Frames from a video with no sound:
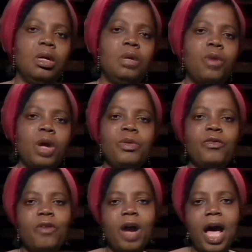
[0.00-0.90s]
But
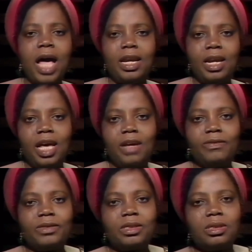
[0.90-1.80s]
before I
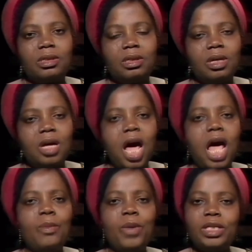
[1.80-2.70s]
left,
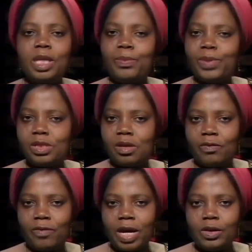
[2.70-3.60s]
I bought a piece
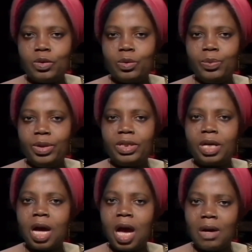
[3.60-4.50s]
of land to build
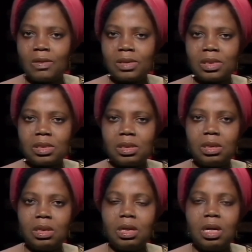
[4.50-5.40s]
a house,
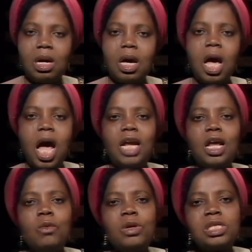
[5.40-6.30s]
and
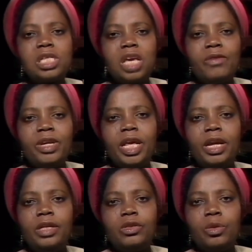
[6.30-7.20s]
I was given a
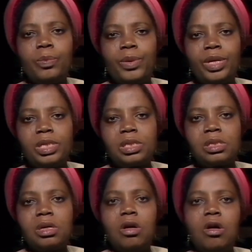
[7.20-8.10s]
little
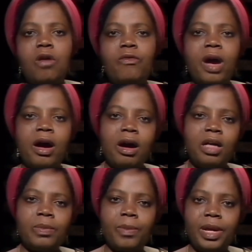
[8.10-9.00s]
piece of a
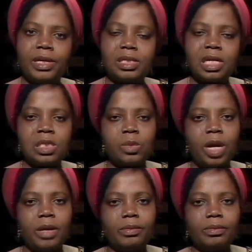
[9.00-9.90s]
hot place as
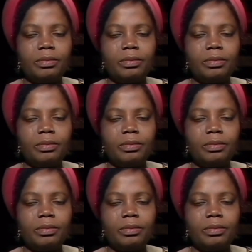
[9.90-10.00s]
well.